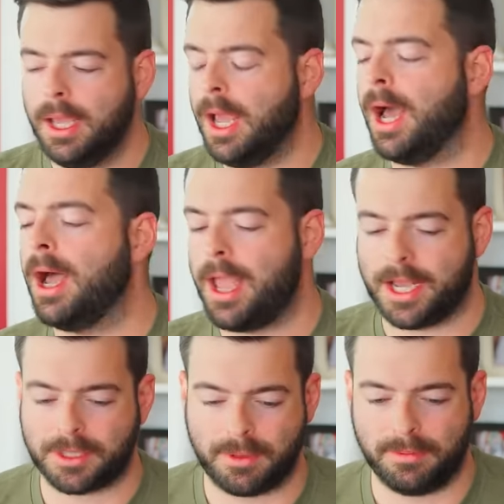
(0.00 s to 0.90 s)
uh,
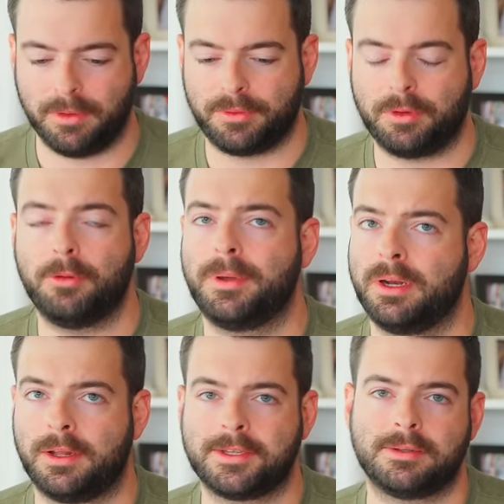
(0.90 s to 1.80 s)
as we move through, but
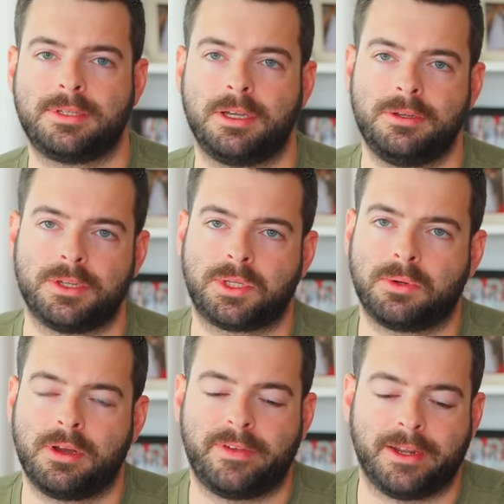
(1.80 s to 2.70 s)
it'll also tell you the
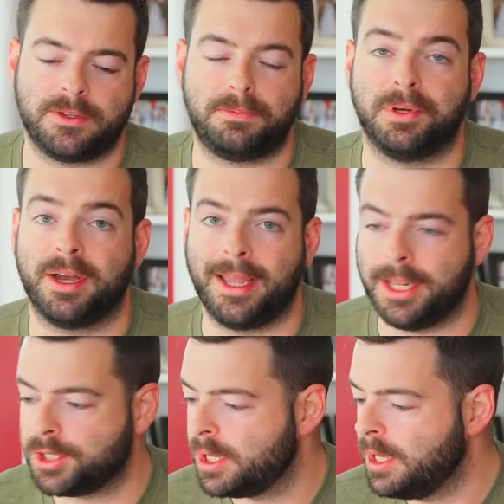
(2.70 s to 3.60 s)
story of how this beer
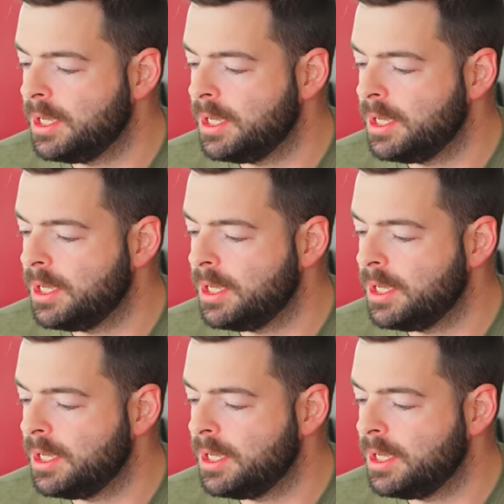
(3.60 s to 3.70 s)
aged.